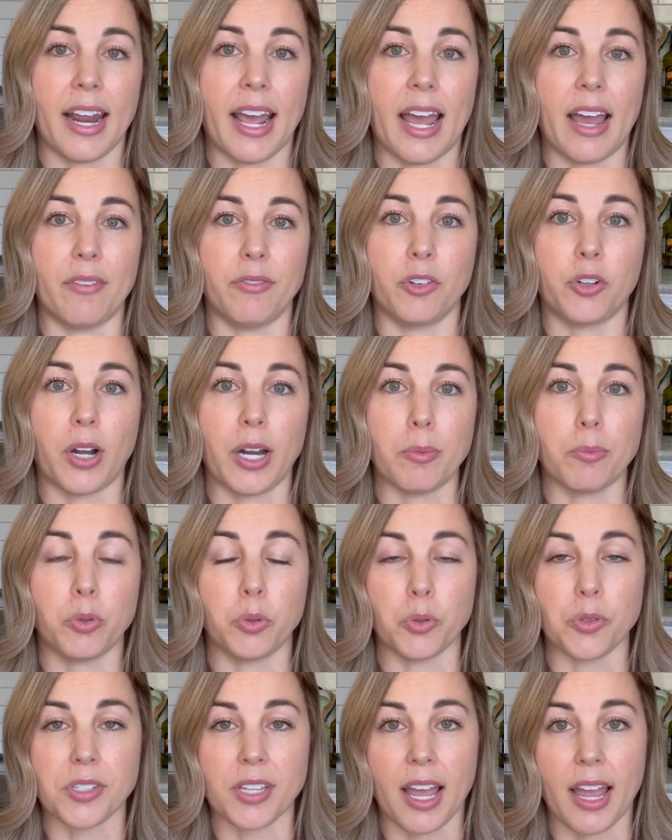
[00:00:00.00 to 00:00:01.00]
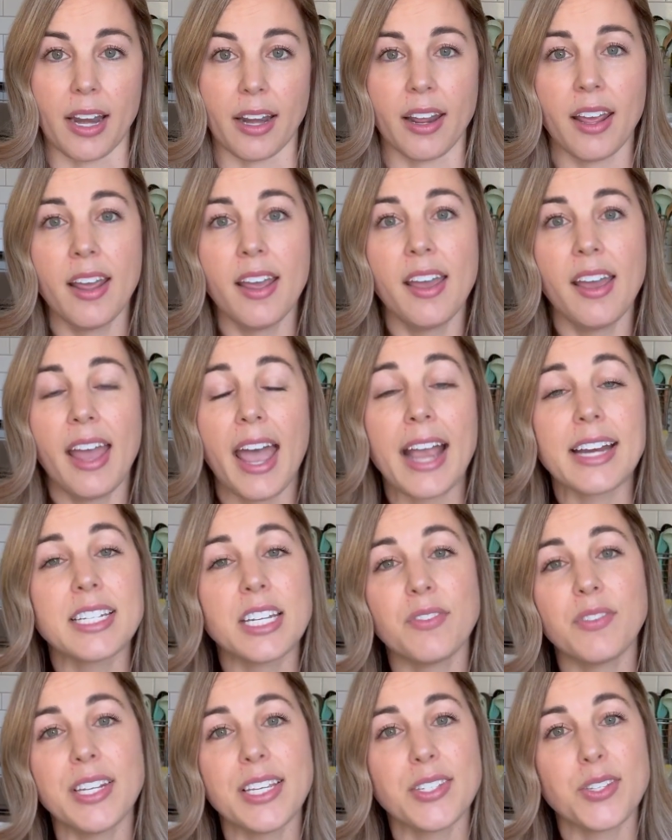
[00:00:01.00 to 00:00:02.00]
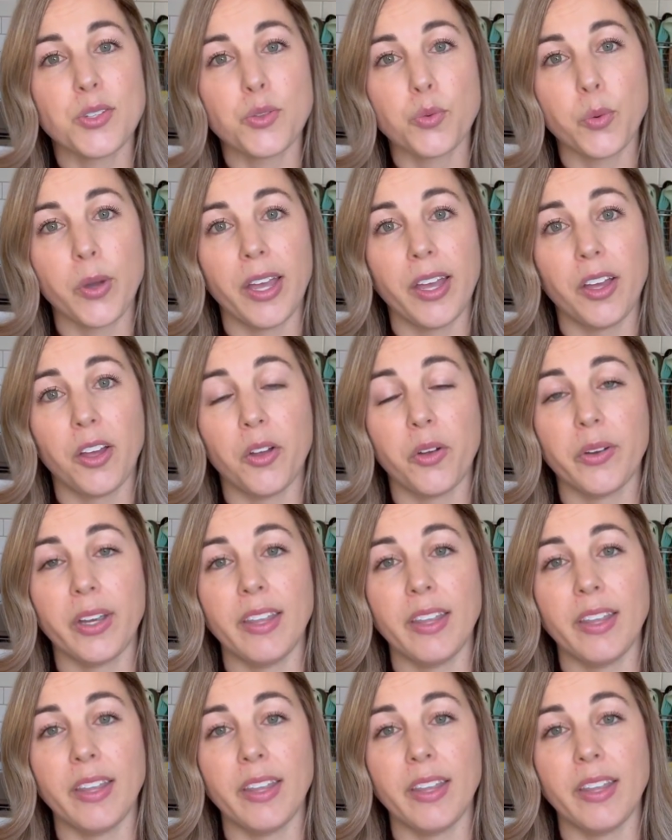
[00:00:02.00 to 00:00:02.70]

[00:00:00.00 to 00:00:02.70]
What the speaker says: have great poolside activities as well.